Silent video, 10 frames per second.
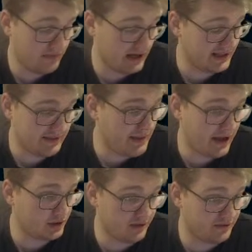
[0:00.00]
like the
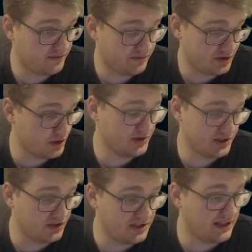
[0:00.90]
amount of
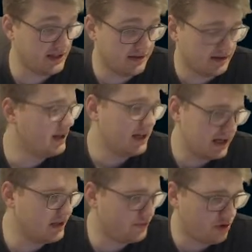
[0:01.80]
services you needed
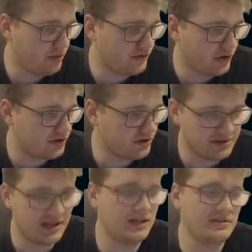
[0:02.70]
in the form of Docker
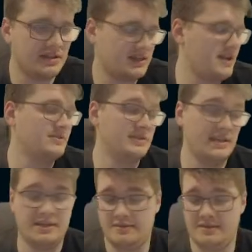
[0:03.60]
container, and I was
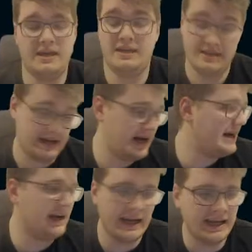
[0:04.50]
like, yeah,
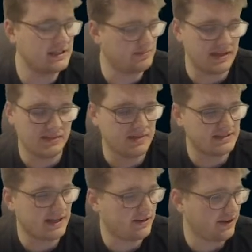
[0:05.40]
I ain't spending my
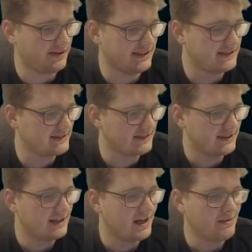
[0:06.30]
Saturday on this.
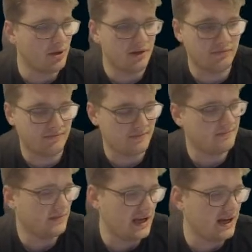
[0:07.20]
But
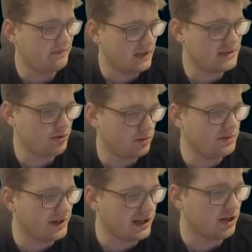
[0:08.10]
yeah, it's
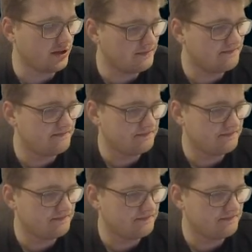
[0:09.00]
probably really good.